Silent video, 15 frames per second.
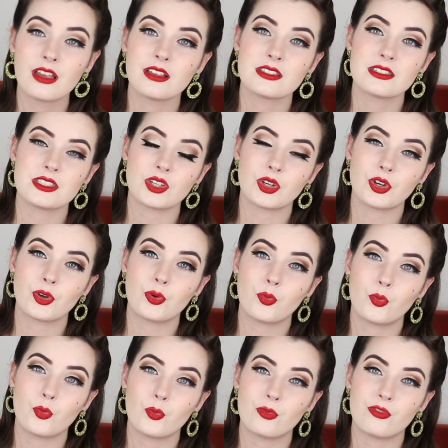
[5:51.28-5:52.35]
so
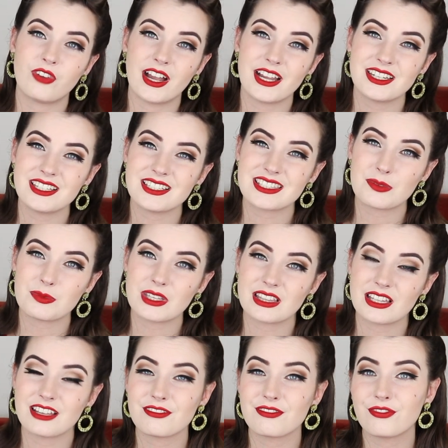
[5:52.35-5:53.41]
finding something
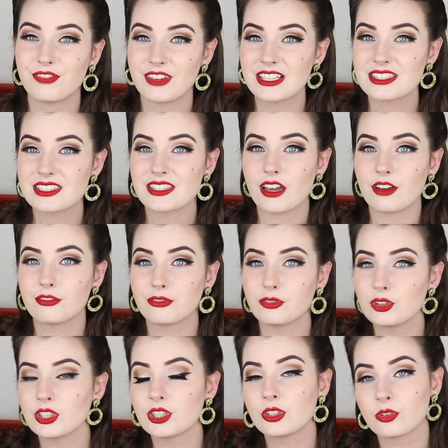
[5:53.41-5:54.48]
that fits a
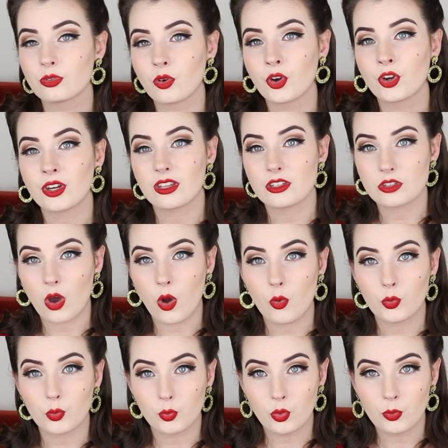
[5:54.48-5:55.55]
fully grown adult
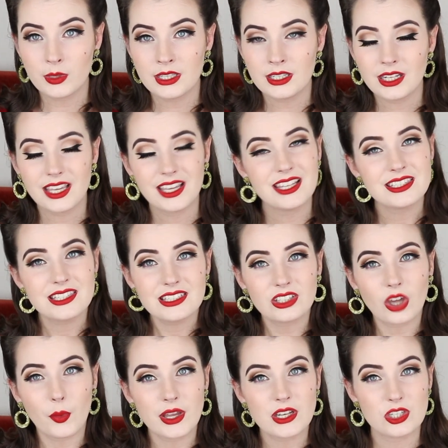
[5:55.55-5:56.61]
woman isn't
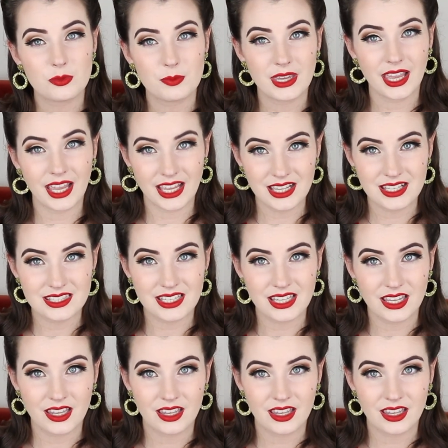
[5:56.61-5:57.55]
going to be easy.